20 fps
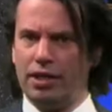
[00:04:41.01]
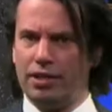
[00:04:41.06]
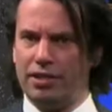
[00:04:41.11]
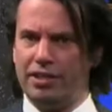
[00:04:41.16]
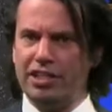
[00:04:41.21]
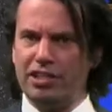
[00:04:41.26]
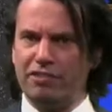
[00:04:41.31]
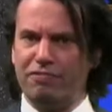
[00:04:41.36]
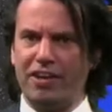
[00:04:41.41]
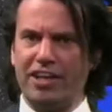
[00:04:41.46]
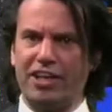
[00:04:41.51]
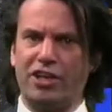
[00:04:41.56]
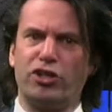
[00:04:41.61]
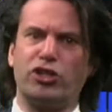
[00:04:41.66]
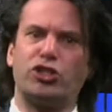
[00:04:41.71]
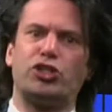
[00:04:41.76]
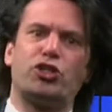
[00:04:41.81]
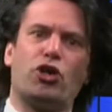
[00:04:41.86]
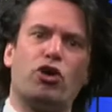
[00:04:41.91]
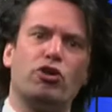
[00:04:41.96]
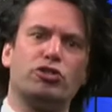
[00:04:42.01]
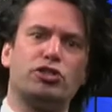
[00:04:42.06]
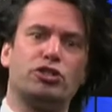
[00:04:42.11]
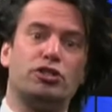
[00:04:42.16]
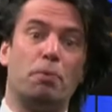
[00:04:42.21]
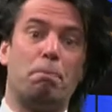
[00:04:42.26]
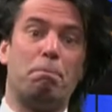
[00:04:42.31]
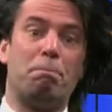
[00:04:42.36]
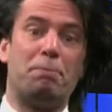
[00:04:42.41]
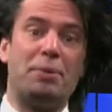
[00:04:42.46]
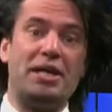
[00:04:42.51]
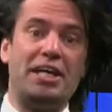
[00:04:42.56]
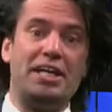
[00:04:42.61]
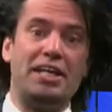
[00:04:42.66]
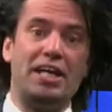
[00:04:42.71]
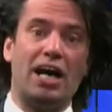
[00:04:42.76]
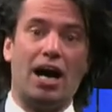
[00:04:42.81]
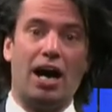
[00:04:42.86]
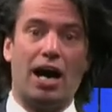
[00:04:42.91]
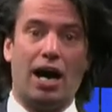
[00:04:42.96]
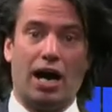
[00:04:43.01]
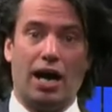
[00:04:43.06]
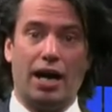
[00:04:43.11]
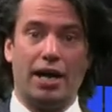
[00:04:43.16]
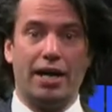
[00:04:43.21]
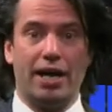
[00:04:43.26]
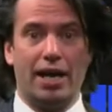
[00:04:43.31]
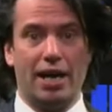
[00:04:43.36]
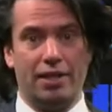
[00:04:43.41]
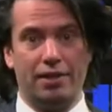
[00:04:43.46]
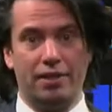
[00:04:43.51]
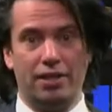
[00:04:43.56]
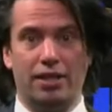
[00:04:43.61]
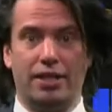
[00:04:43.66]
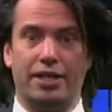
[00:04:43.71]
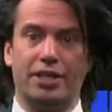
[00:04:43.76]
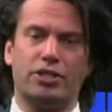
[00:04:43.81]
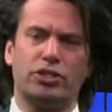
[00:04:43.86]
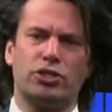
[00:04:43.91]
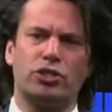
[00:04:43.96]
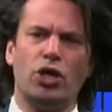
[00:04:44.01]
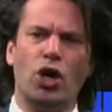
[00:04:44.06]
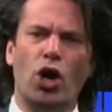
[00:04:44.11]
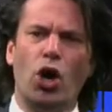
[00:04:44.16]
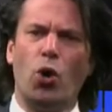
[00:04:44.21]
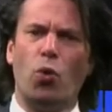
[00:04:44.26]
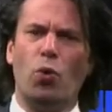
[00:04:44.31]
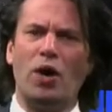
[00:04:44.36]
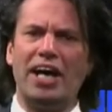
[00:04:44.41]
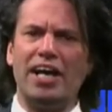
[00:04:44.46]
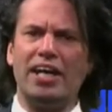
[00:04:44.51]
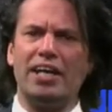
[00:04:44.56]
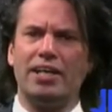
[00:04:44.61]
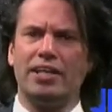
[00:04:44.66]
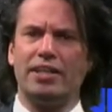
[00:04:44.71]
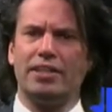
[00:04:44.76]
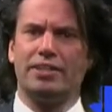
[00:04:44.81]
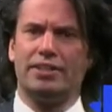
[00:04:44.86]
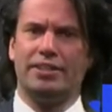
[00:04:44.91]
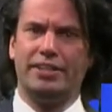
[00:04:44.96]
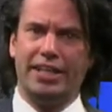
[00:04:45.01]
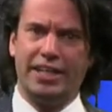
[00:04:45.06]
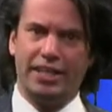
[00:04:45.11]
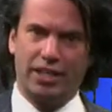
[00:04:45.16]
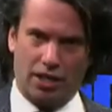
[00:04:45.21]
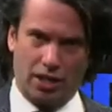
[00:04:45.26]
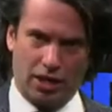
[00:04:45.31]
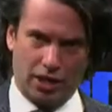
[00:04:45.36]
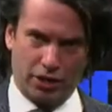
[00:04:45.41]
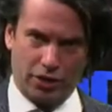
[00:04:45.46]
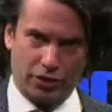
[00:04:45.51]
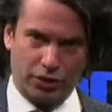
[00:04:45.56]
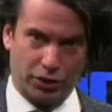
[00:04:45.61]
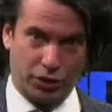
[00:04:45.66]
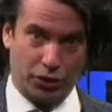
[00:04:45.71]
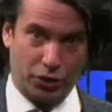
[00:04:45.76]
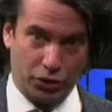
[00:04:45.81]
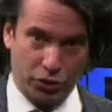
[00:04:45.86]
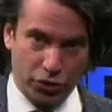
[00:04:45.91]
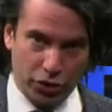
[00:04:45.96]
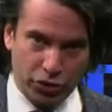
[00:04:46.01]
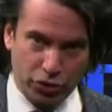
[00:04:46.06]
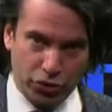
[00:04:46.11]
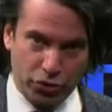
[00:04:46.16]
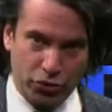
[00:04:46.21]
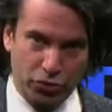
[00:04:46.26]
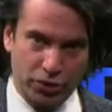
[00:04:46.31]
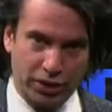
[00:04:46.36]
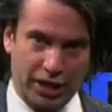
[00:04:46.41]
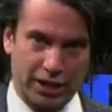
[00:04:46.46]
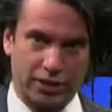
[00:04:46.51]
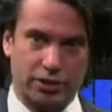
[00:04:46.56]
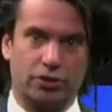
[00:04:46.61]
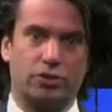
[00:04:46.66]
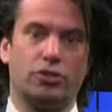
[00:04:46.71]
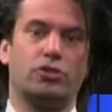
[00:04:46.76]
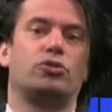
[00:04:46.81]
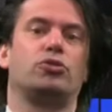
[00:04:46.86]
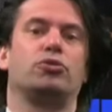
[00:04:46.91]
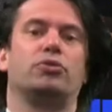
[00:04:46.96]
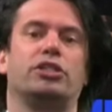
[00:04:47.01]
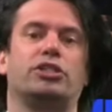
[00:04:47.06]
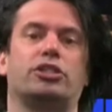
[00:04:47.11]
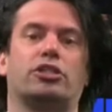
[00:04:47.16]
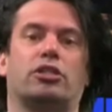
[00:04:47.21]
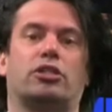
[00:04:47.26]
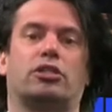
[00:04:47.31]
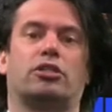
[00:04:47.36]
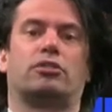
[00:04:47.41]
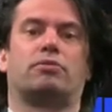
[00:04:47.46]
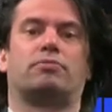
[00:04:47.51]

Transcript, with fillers: This figure shows the p-i-n and layers where they are not connected to each other.